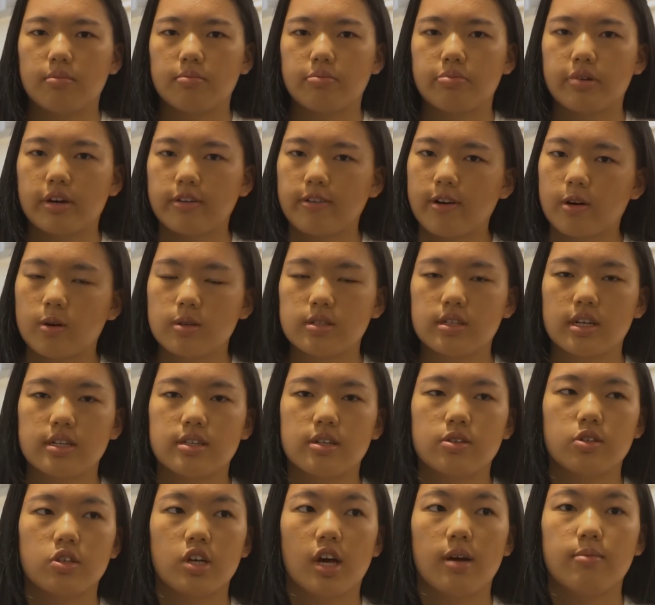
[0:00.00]
prerequisites
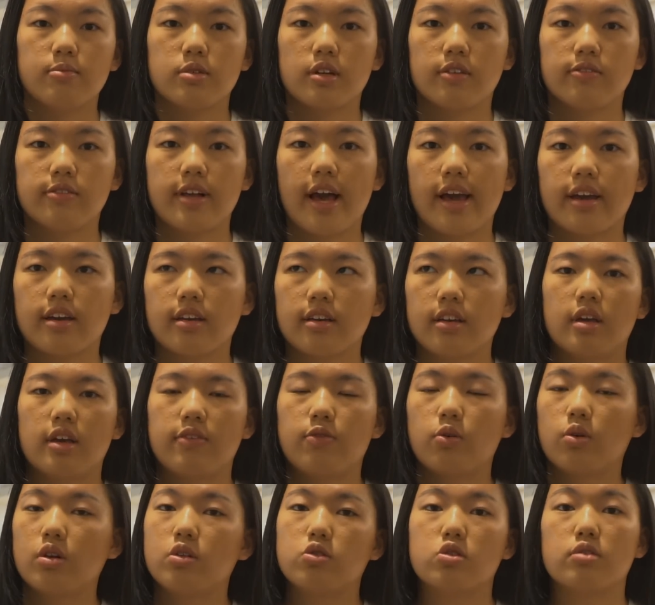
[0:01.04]
in terms of, like, if
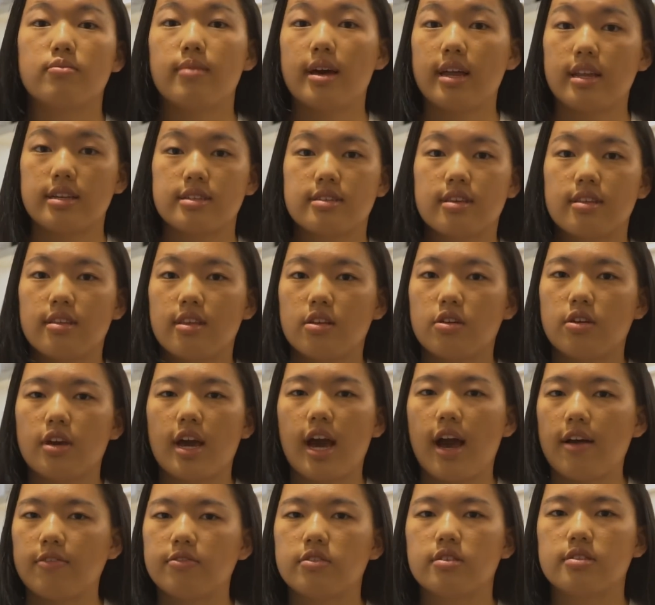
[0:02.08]
you want to do medicine then you
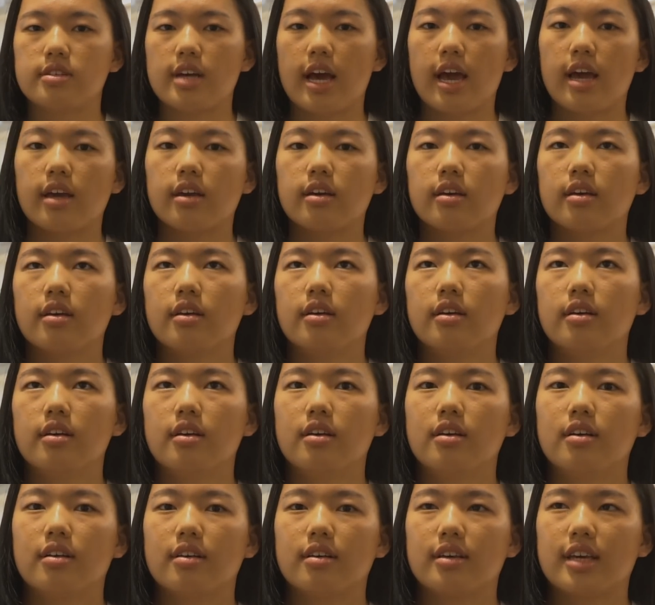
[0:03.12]
have to take
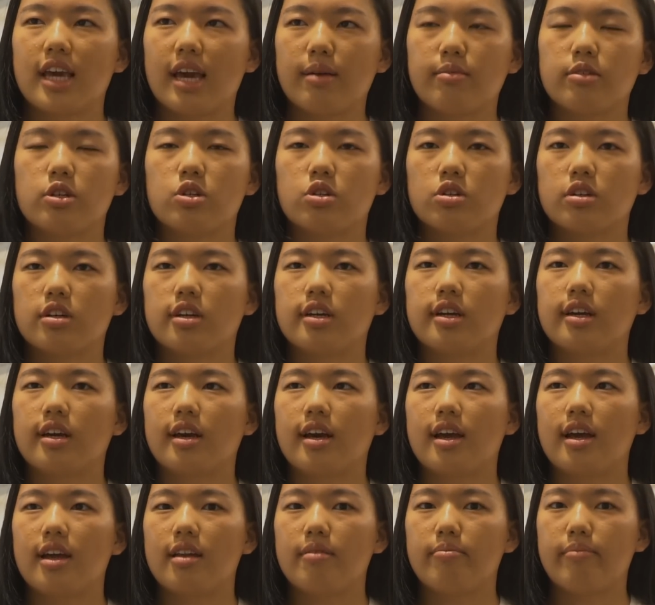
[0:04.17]
chemistry
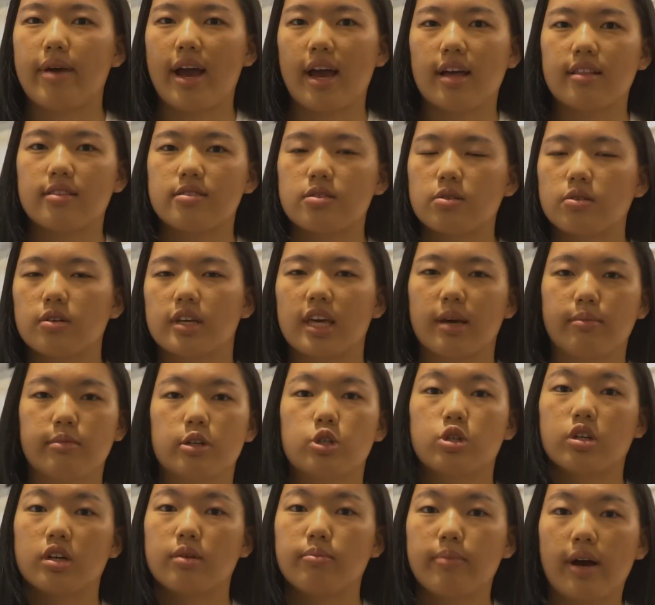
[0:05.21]
and maths or
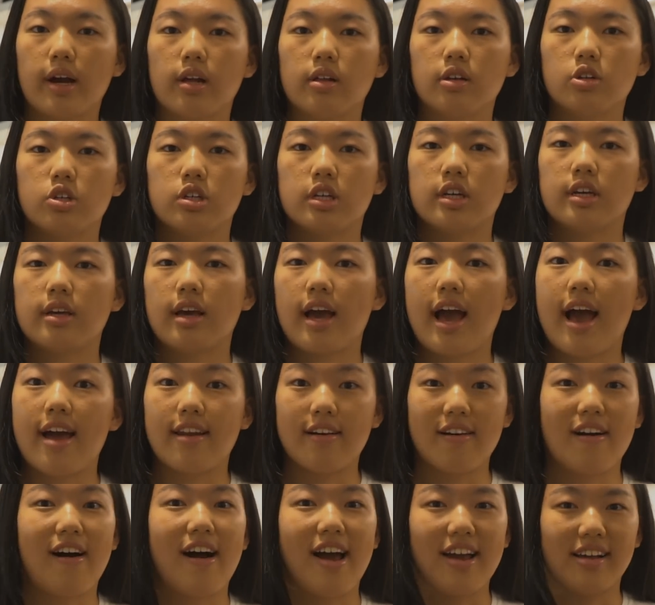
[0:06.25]
chemistry and biology at
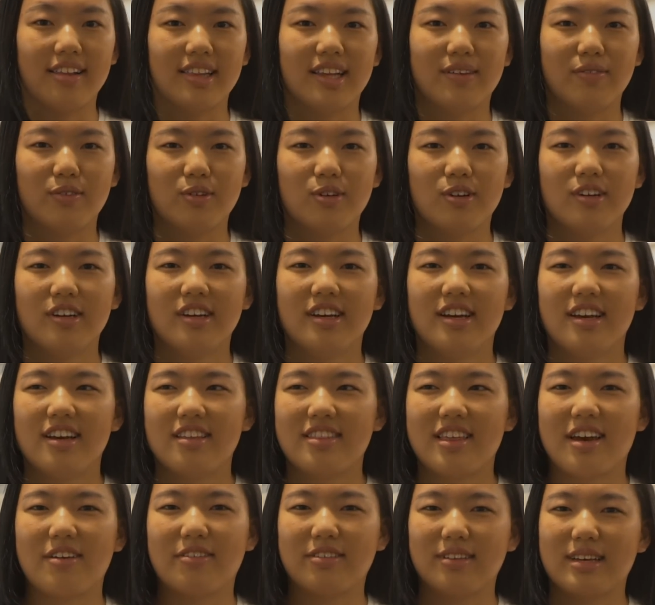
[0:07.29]
higher level.
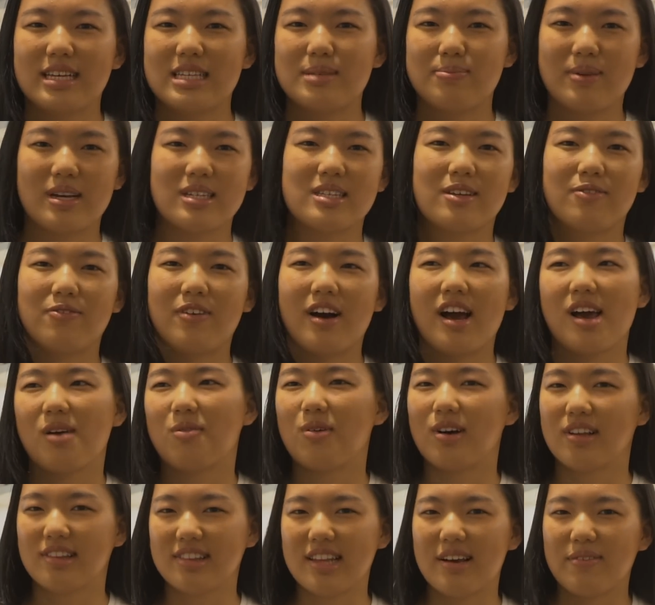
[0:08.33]
They really specify
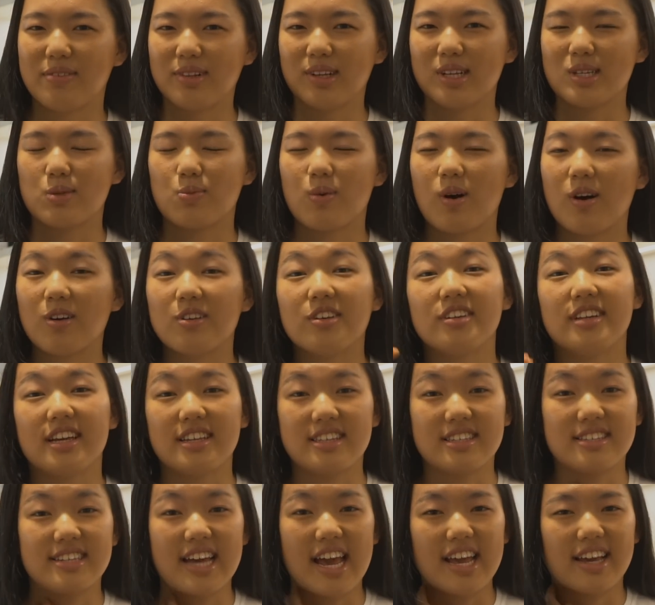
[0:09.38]
what level as well you
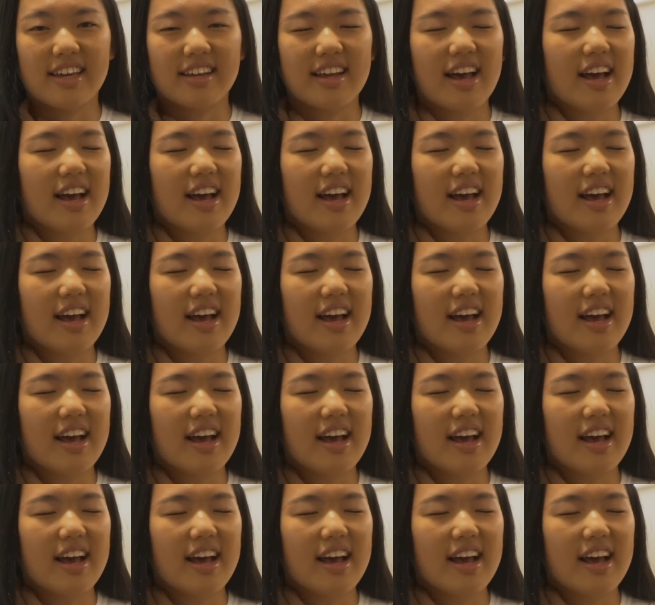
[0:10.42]
need to take it